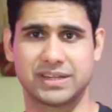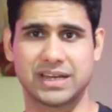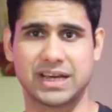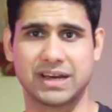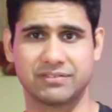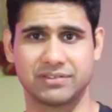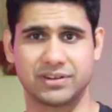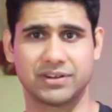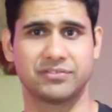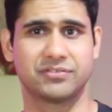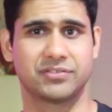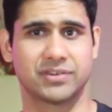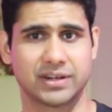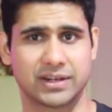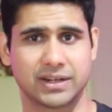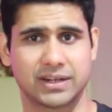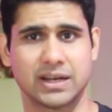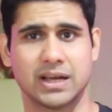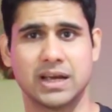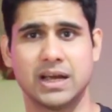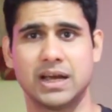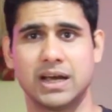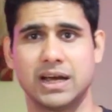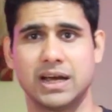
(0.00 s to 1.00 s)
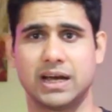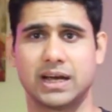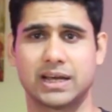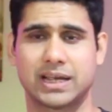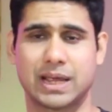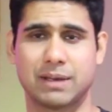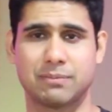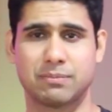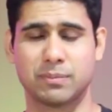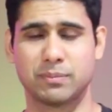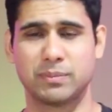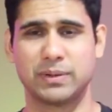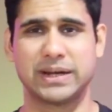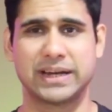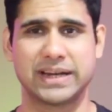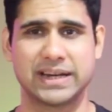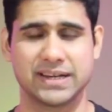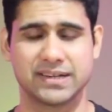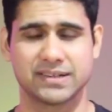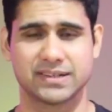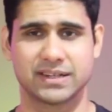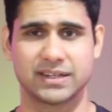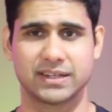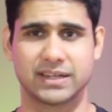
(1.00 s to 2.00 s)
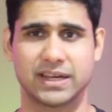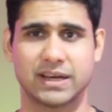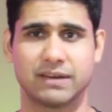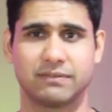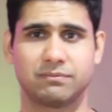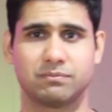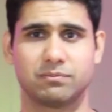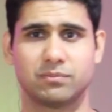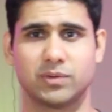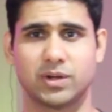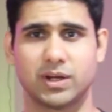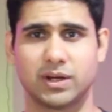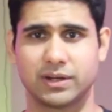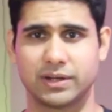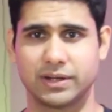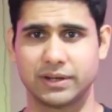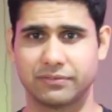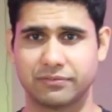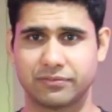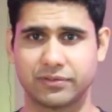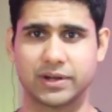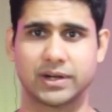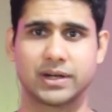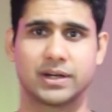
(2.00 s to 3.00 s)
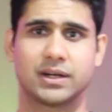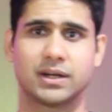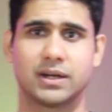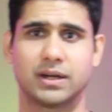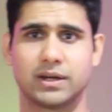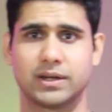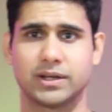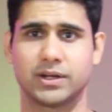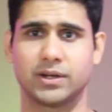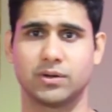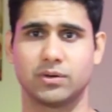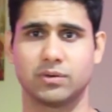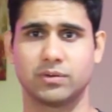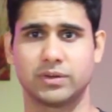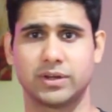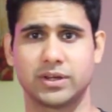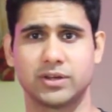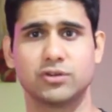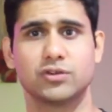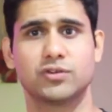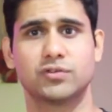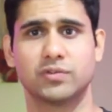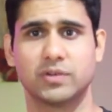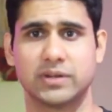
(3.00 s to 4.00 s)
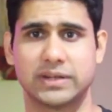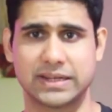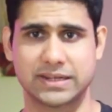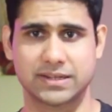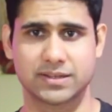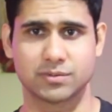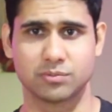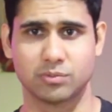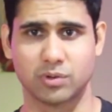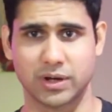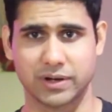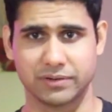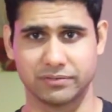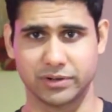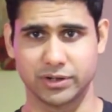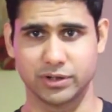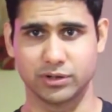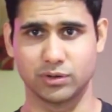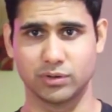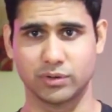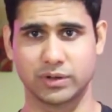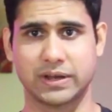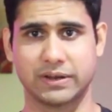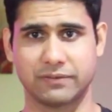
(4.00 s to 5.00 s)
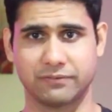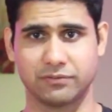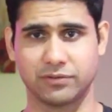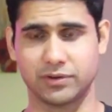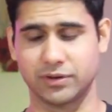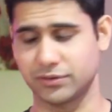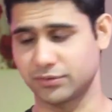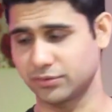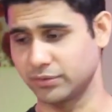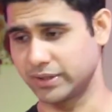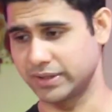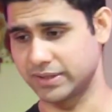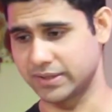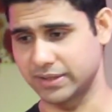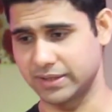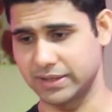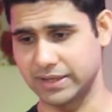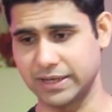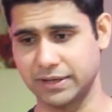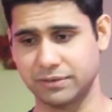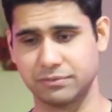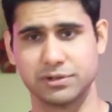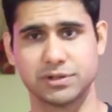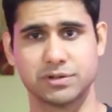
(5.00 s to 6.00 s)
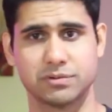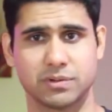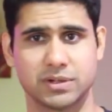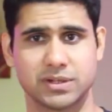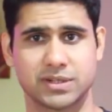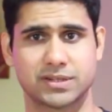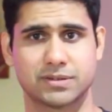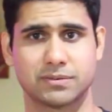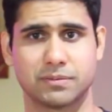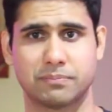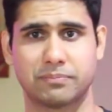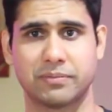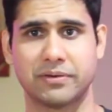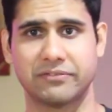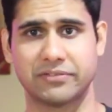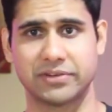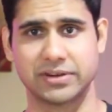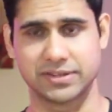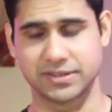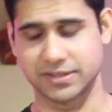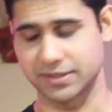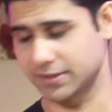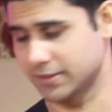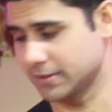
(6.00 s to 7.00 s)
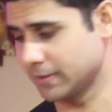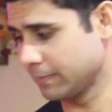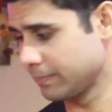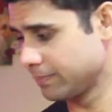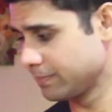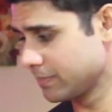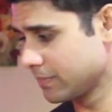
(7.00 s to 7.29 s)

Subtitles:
They have a different capabilities, and they have different the usefulness, whatever you're looking for. So it's individuals' preferences.